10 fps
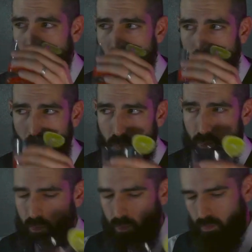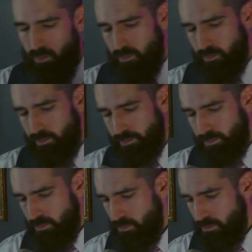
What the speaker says: No one is speaking in this clip.